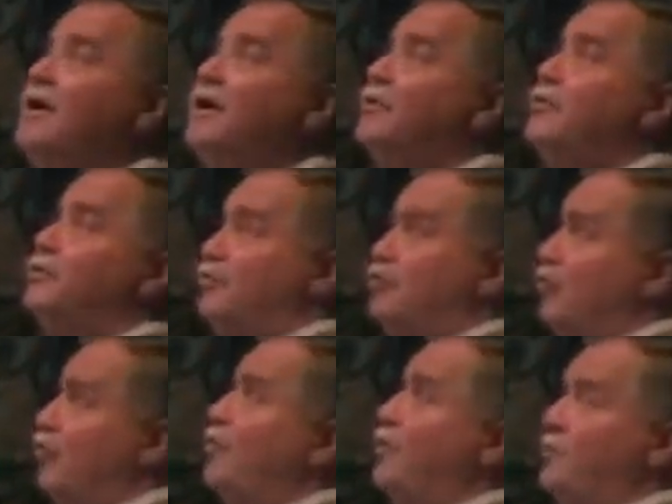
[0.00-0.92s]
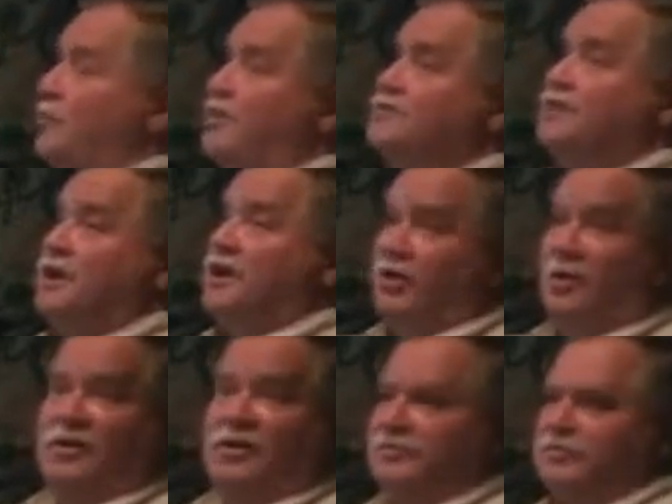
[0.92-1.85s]
you you're the one that brought us together. I
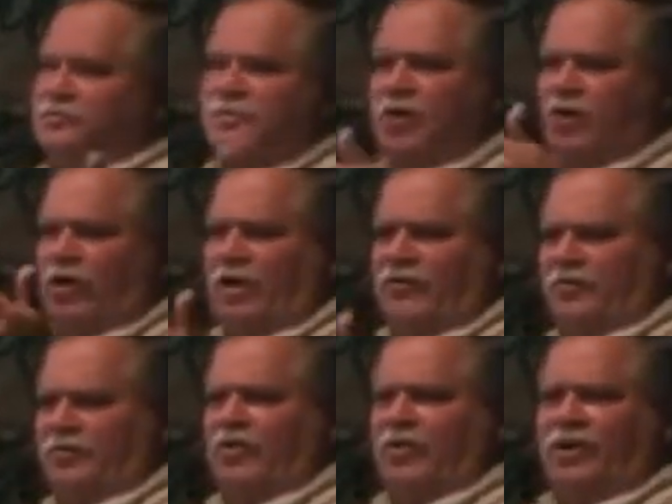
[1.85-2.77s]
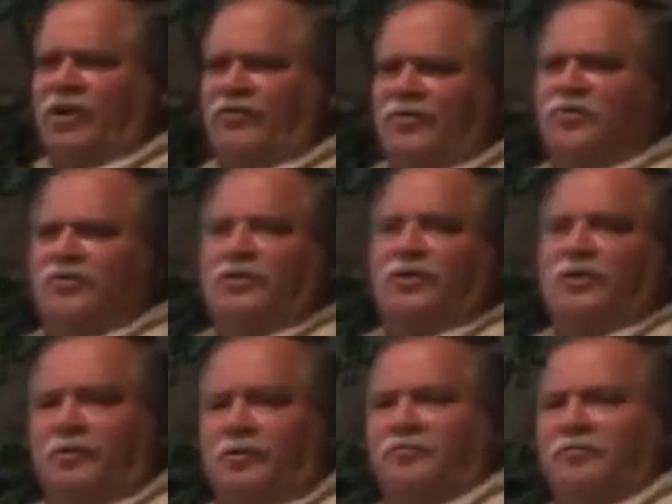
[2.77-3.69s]
mean, there was miracle after miracle after miracle, and
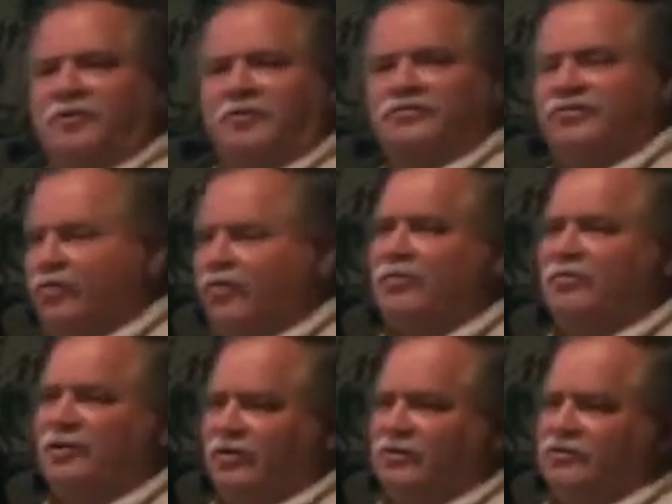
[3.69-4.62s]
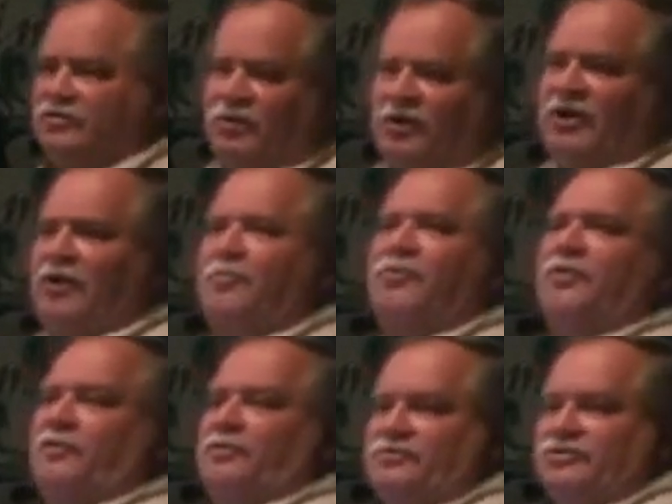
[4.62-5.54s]
it wasn't one of those phony miracles or made up
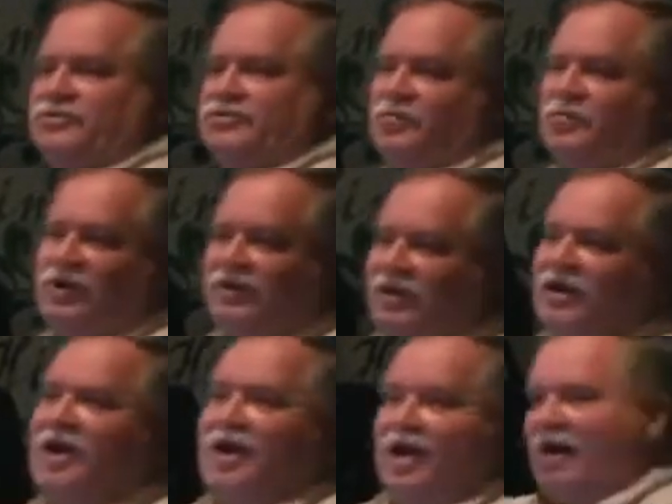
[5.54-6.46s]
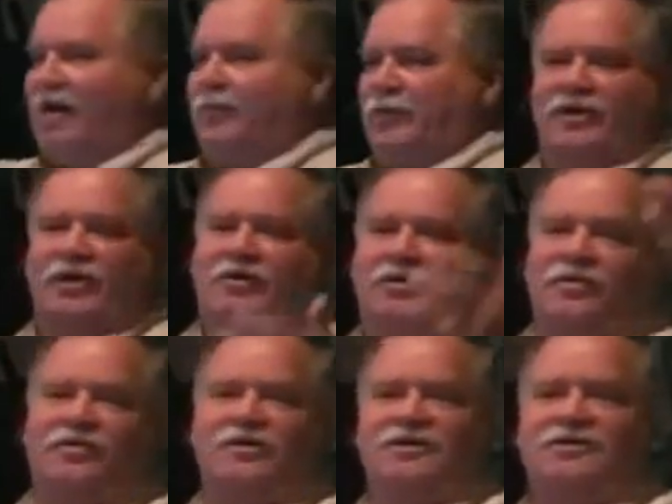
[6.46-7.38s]
miracles or something that happened here
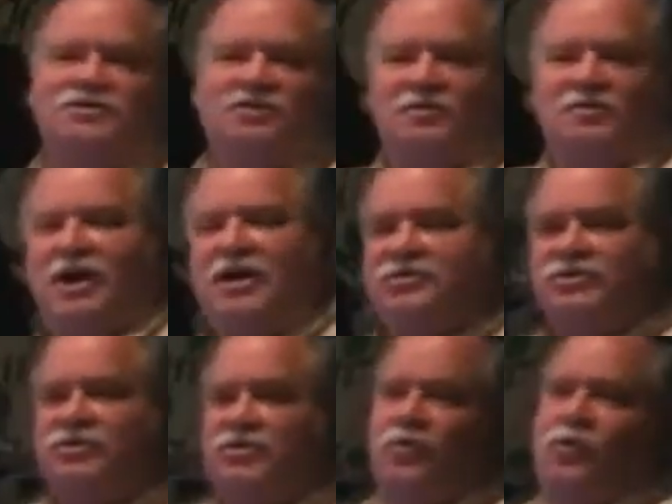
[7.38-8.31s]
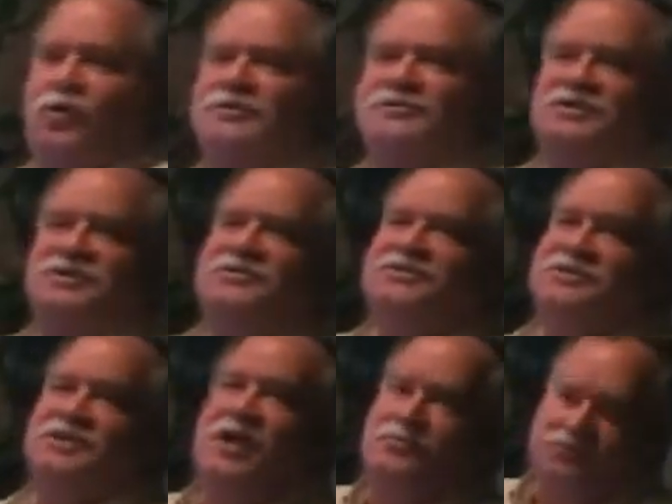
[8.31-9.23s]
and this, and because of the two coincidences,
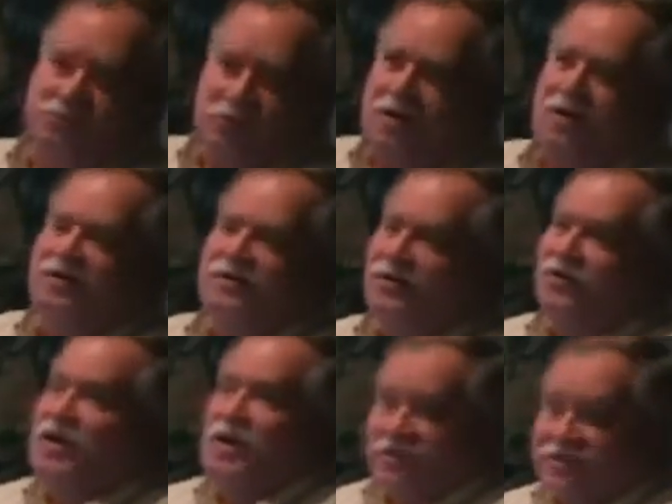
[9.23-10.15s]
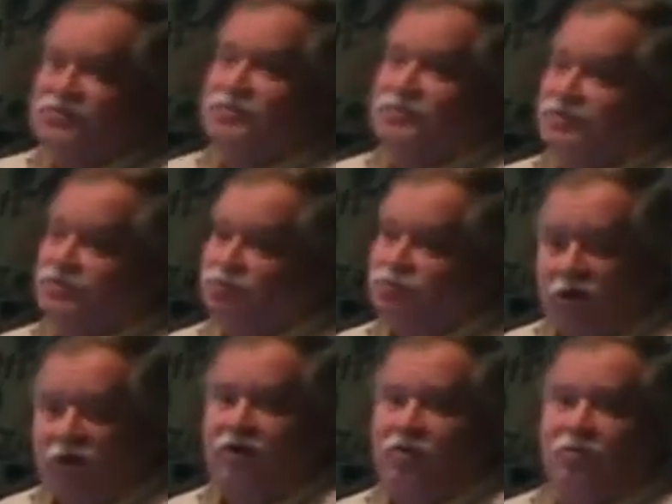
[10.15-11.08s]
that was God. Now this was
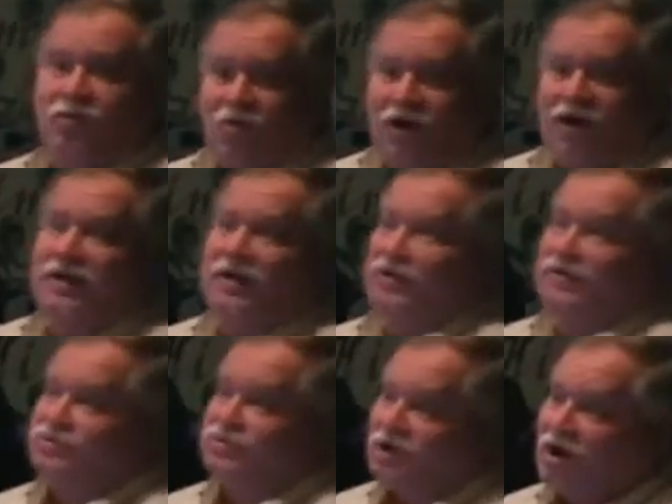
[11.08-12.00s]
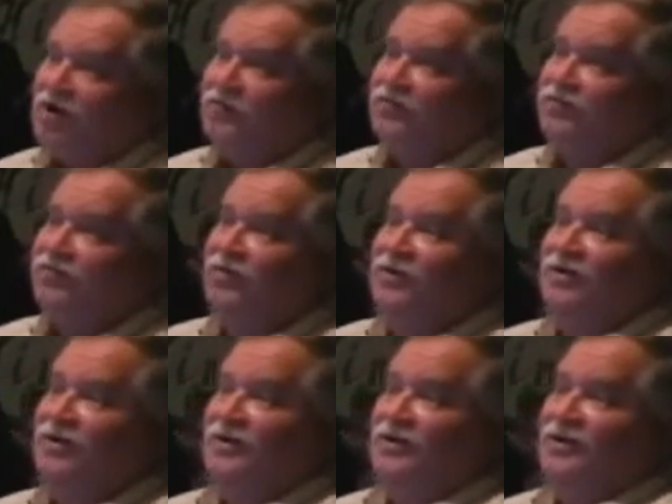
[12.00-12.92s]
real, miraculous stuff.
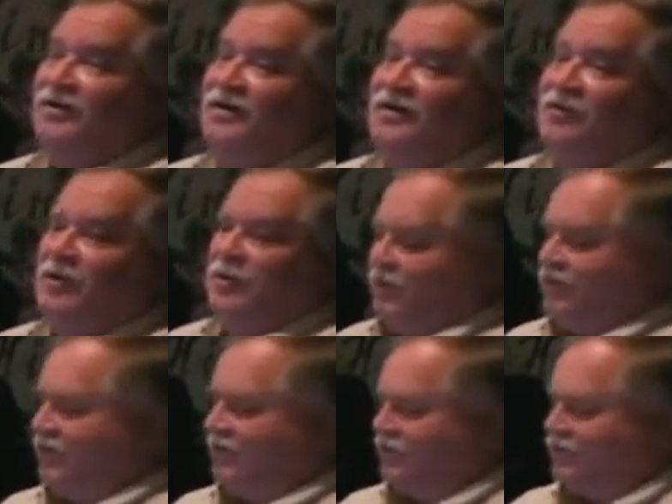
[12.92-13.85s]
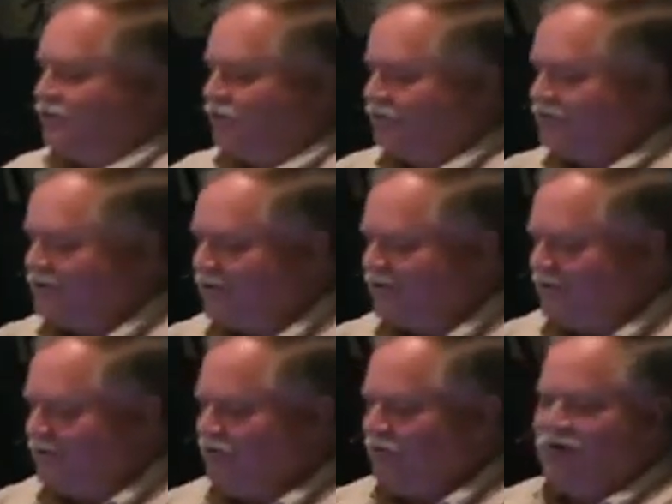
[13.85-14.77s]
We went to a church there
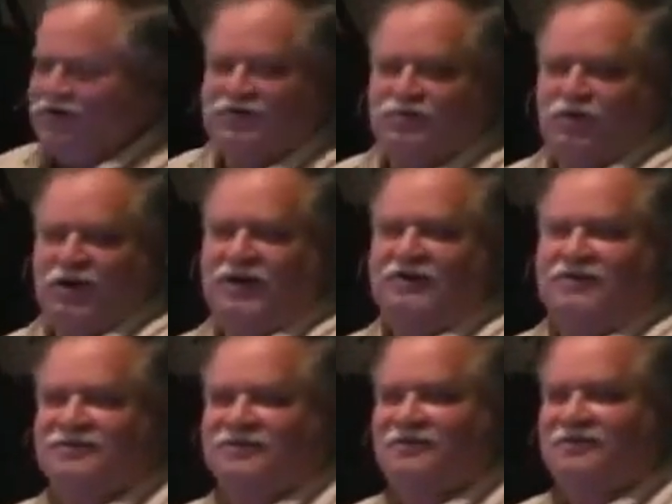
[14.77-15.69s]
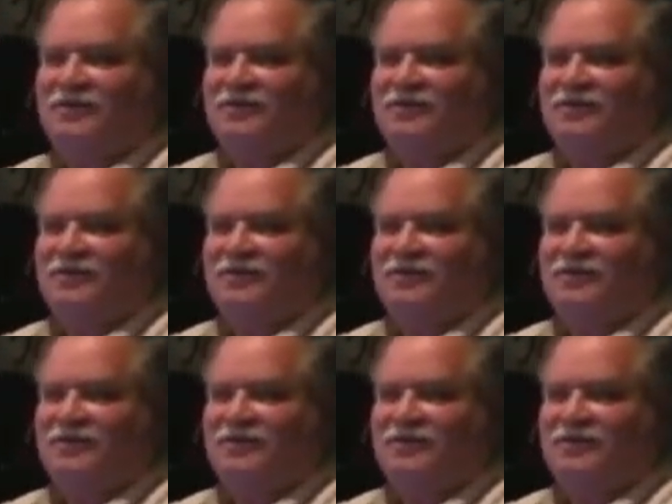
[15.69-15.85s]
in Eureka Springs, and